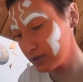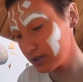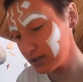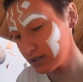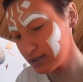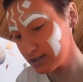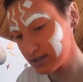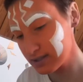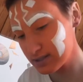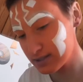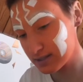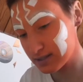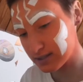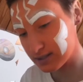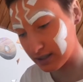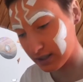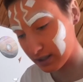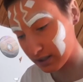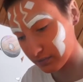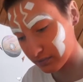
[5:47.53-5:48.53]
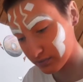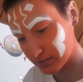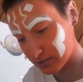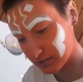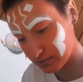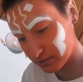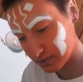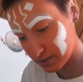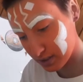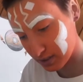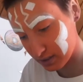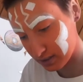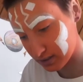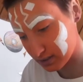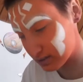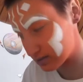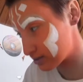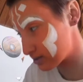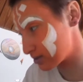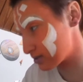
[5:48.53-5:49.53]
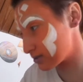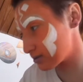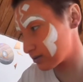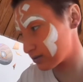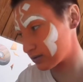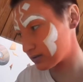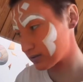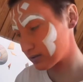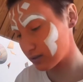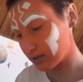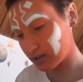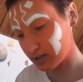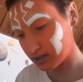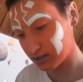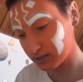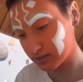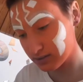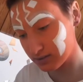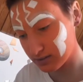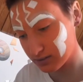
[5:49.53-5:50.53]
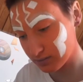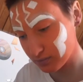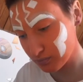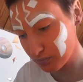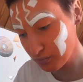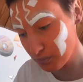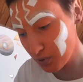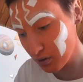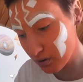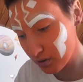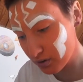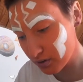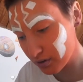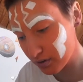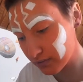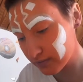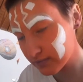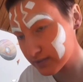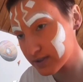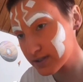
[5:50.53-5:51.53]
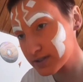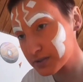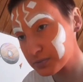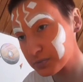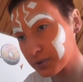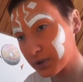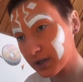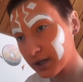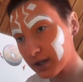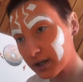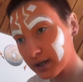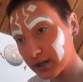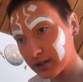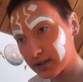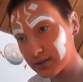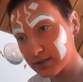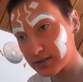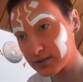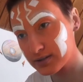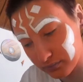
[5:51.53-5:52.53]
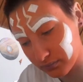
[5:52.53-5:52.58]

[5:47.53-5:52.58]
It is time to just add more of this paint.